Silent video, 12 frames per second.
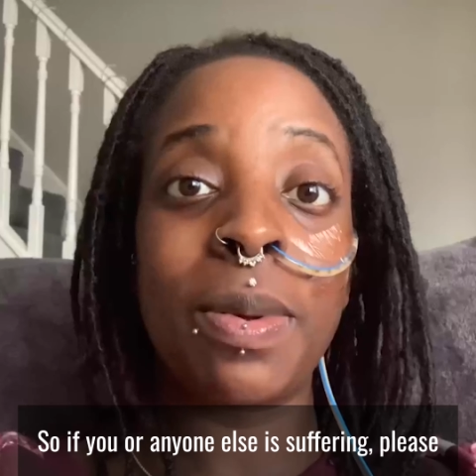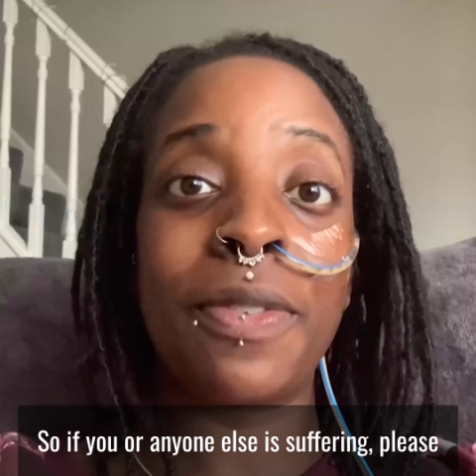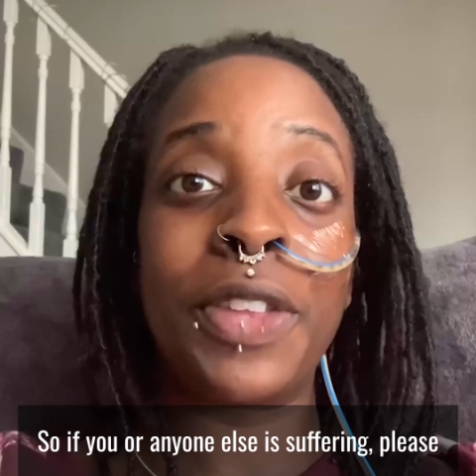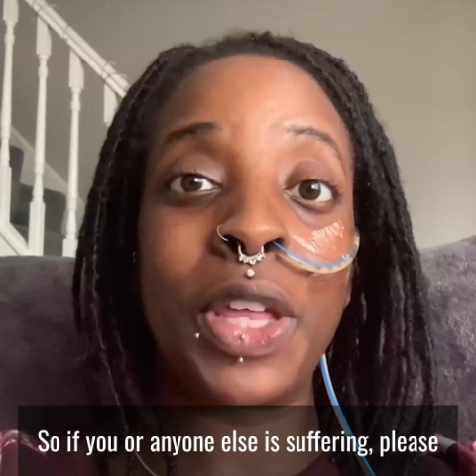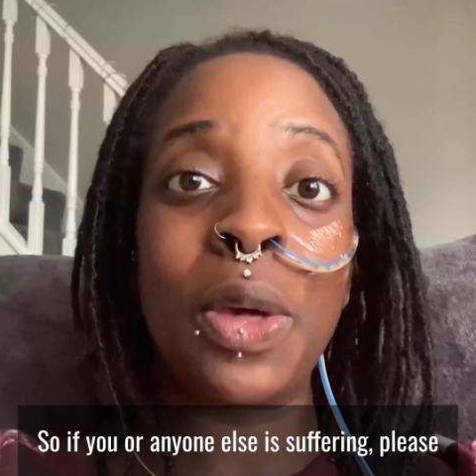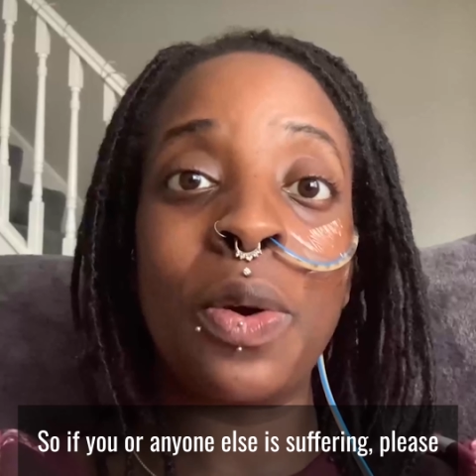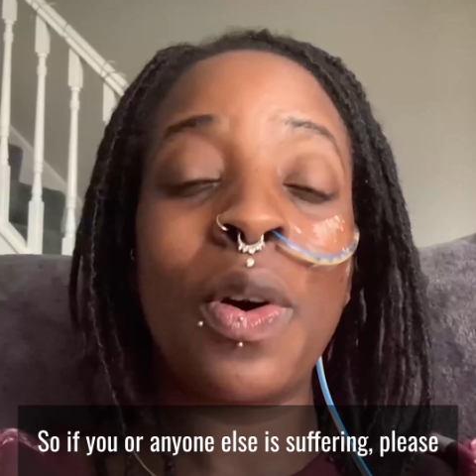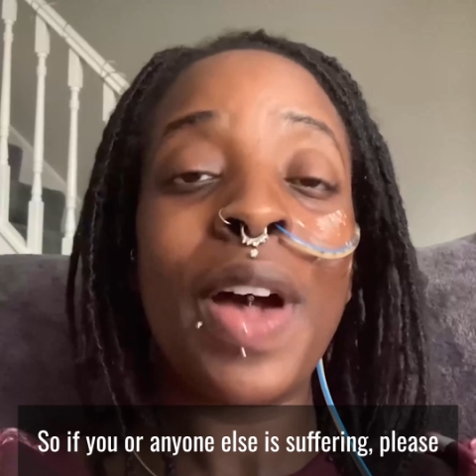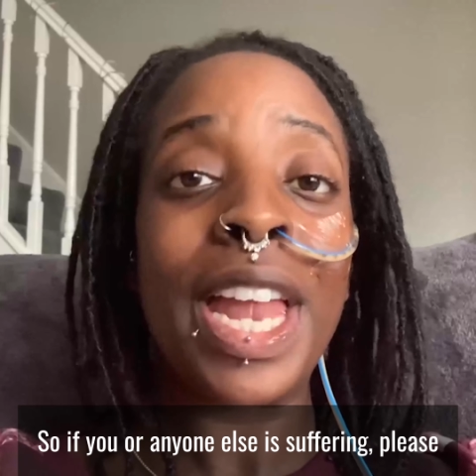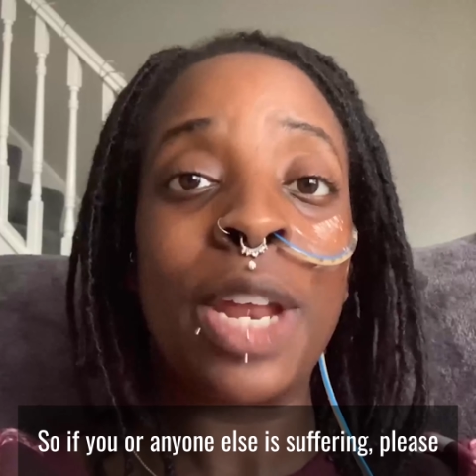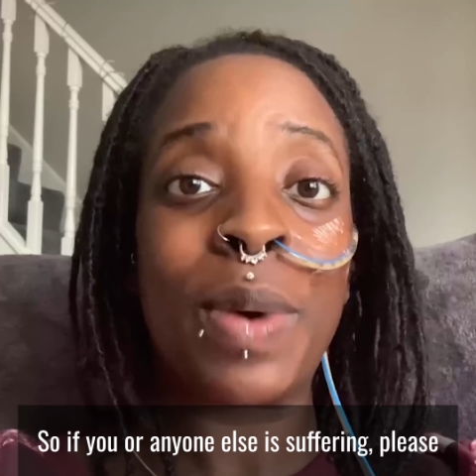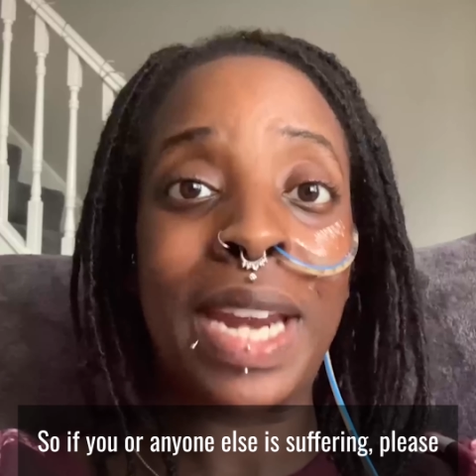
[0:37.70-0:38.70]
if you or
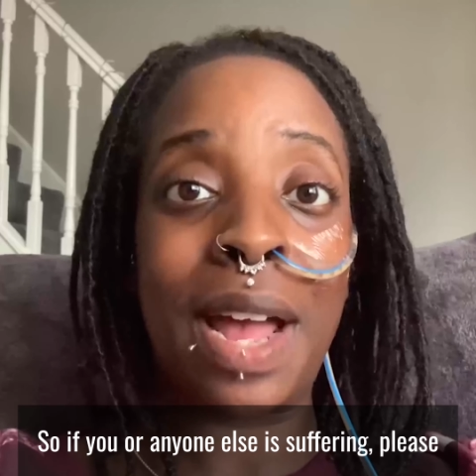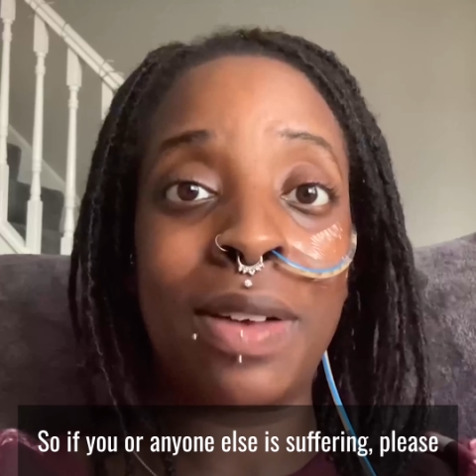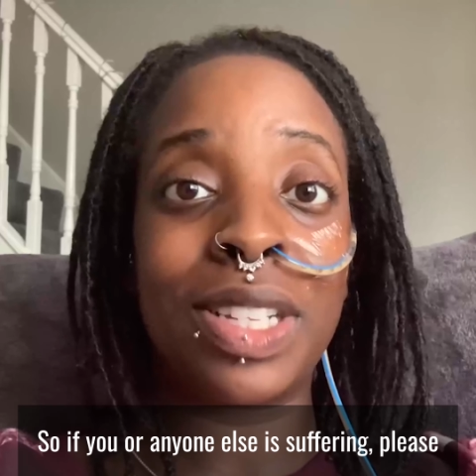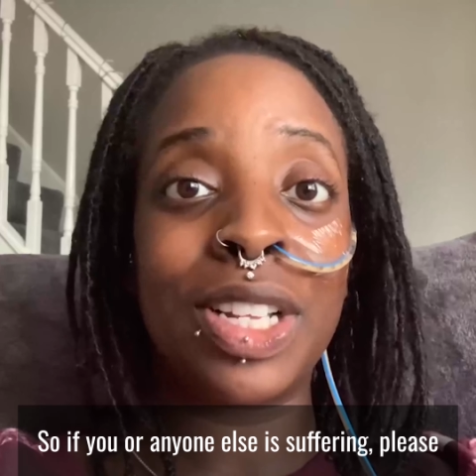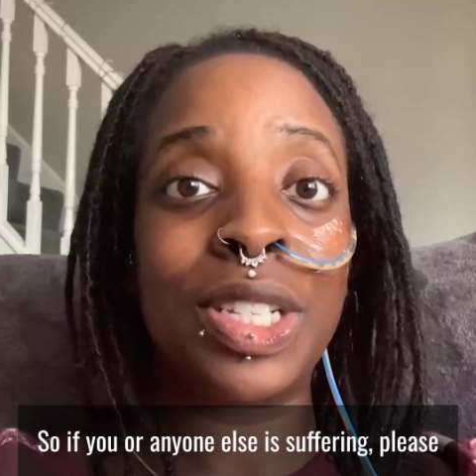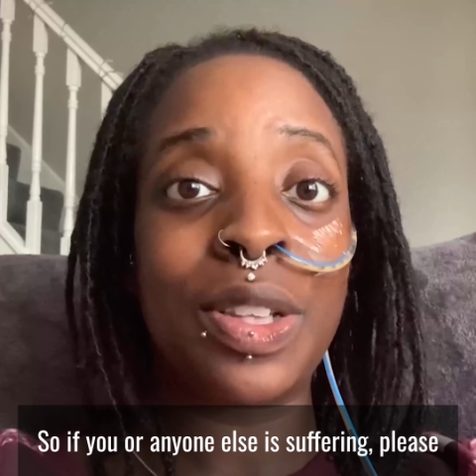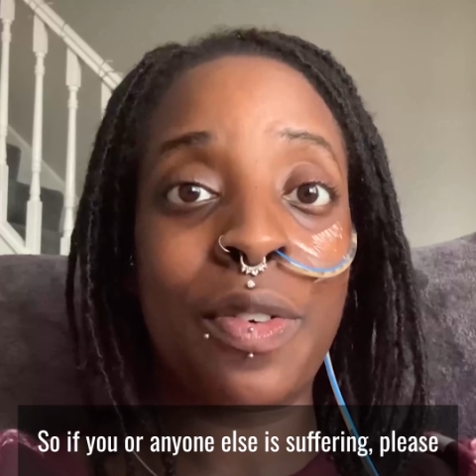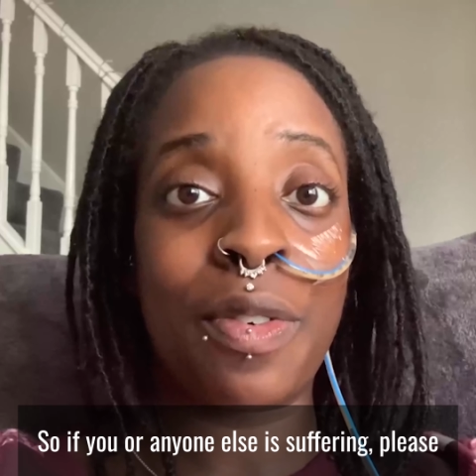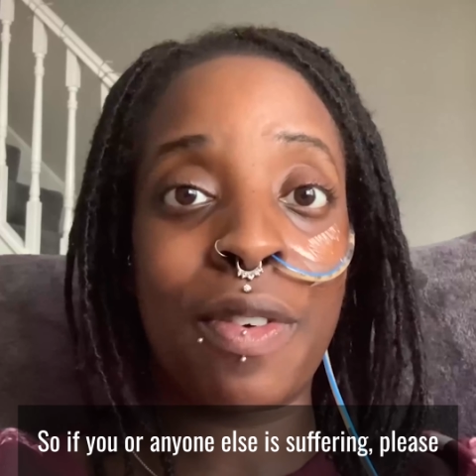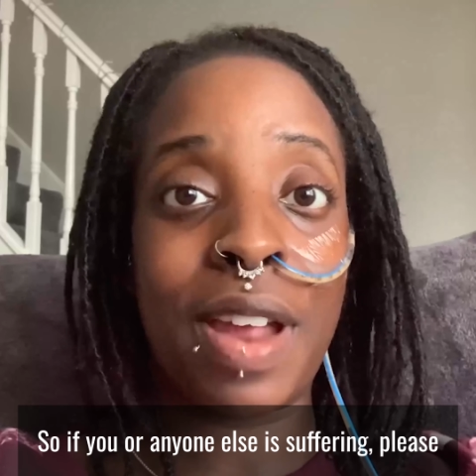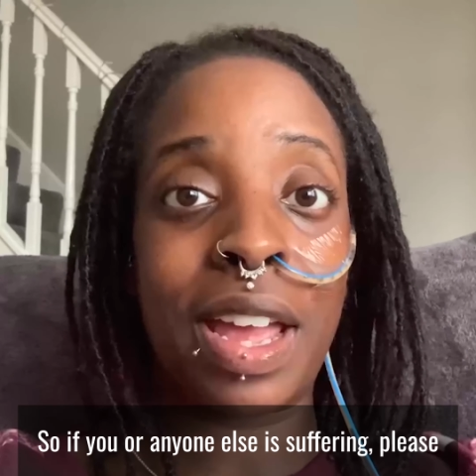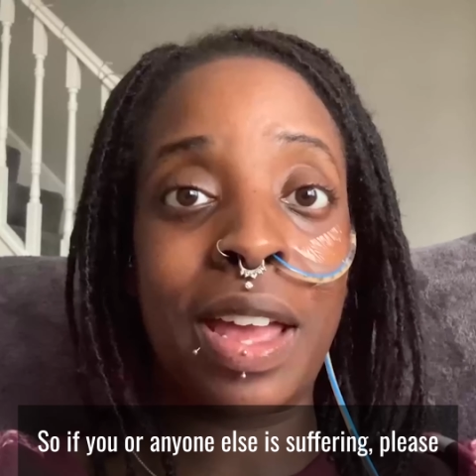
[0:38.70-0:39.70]
anyone else is
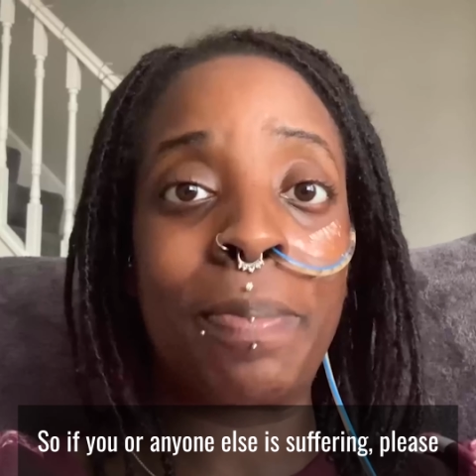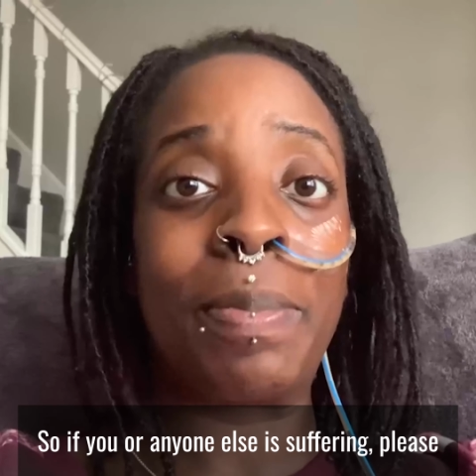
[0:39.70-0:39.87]
suffering,